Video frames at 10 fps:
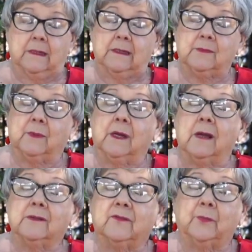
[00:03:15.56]
It's
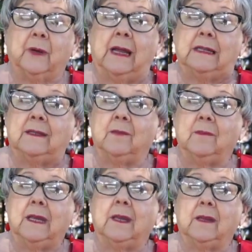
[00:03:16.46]
because of pride that
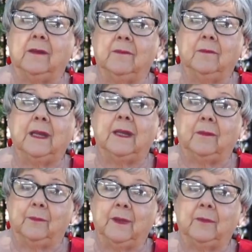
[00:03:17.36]
many,
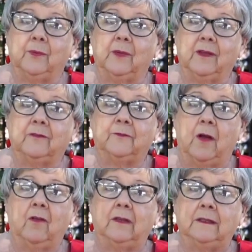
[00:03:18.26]
many people have
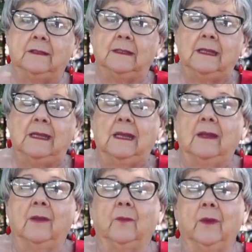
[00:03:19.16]
fallen.
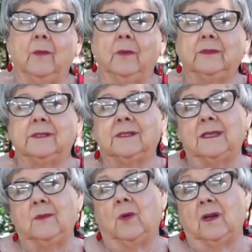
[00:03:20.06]
And we want to
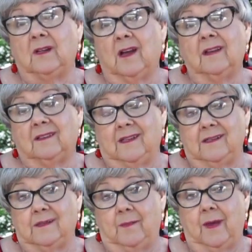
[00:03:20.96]
see what God
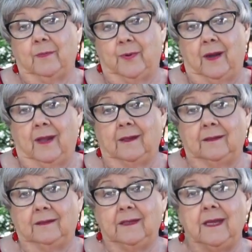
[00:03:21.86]
thinks about pride.
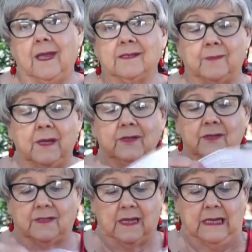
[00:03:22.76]
He has
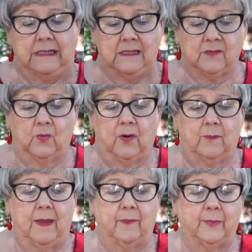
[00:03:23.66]
much to say in His Word
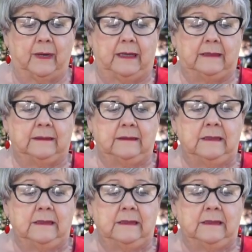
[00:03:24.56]
about pride.